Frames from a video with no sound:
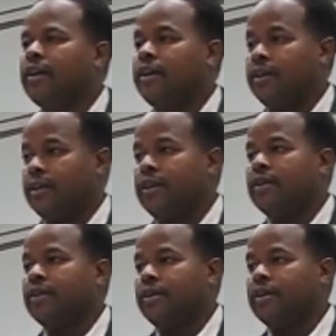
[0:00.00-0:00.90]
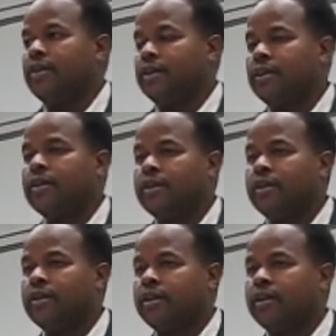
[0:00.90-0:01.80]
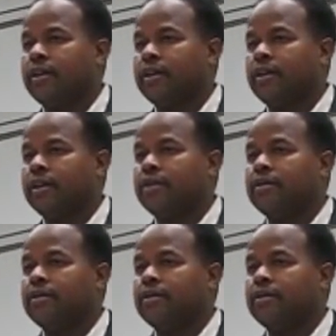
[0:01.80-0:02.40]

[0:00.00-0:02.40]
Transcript: in the